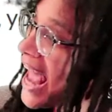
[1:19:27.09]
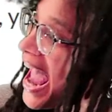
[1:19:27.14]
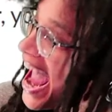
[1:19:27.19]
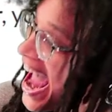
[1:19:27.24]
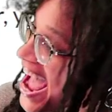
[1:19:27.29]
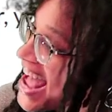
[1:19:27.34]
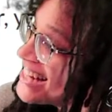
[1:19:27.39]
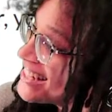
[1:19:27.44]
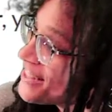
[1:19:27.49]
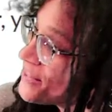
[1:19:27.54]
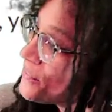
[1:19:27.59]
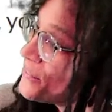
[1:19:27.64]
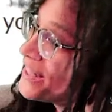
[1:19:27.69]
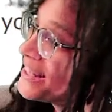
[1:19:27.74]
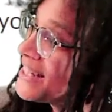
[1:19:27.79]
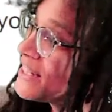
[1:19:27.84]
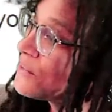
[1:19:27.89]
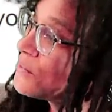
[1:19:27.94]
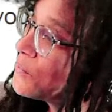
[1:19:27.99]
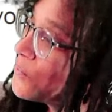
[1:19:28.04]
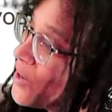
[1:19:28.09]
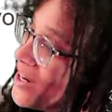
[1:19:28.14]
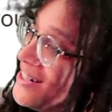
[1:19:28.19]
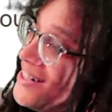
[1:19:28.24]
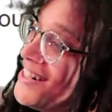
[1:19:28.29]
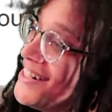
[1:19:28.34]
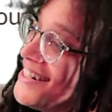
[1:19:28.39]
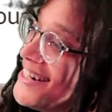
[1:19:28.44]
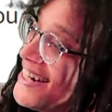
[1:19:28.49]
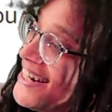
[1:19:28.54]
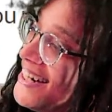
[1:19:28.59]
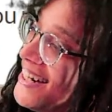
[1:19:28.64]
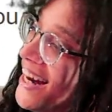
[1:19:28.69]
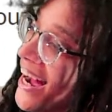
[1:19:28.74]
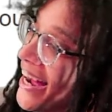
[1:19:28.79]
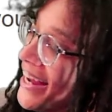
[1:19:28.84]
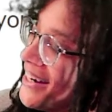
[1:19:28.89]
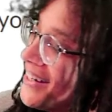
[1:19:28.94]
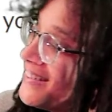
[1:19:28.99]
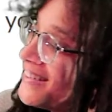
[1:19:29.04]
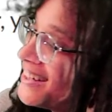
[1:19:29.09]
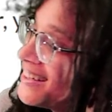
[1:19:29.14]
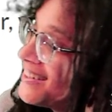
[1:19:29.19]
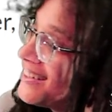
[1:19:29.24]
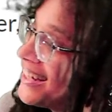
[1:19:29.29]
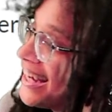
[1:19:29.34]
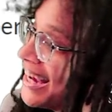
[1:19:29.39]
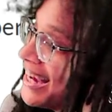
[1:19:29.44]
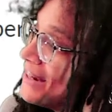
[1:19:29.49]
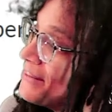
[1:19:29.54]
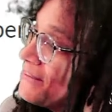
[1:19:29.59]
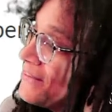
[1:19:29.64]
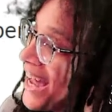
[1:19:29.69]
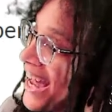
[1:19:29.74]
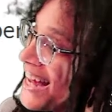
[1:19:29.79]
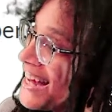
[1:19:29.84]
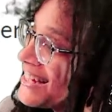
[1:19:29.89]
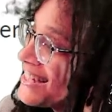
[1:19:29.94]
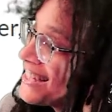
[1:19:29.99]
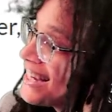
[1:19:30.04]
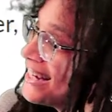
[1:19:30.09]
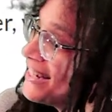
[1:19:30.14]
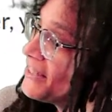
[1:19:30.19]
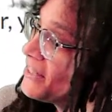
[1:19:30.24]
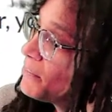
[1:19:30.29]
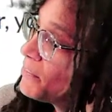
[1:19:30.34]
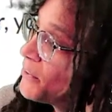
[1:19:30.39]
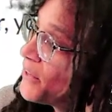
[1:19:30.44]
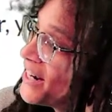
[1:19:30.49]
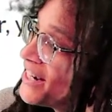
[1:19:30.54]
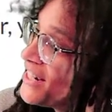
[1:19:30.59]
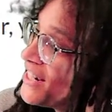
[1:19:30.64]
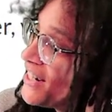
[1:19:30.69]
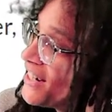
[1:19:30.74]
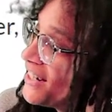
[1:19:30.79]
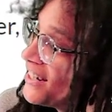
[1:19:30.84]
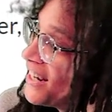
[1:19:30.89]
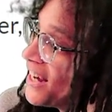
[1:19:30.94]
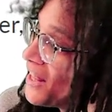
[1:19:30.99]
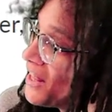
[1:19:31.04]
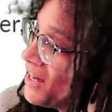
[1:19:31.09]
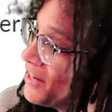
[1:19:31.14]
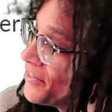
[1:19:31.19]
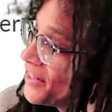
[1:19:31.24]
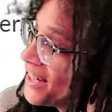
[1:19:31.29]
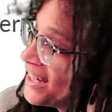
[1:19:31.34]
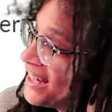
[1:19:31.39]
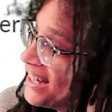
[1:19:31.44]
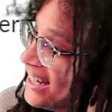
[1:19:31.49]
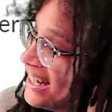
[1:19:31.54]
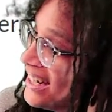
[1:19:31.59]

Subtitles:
ass with this one-sheet IRL game as inspiration. I love it.